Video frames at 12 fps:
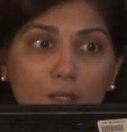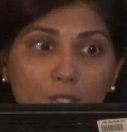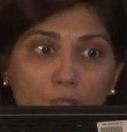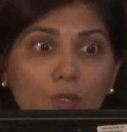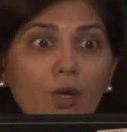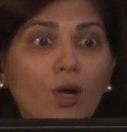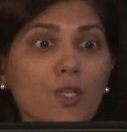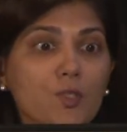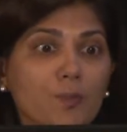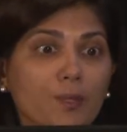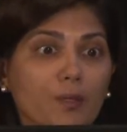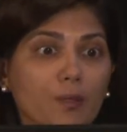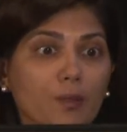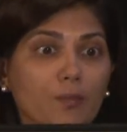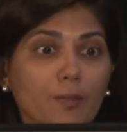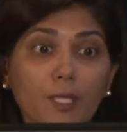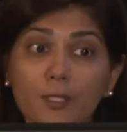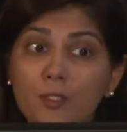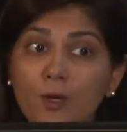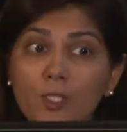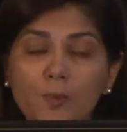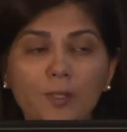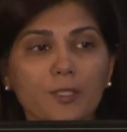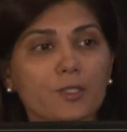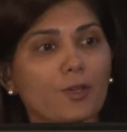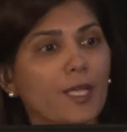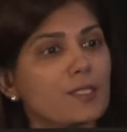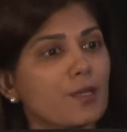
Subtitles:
to the hospital, Indus Hospital is right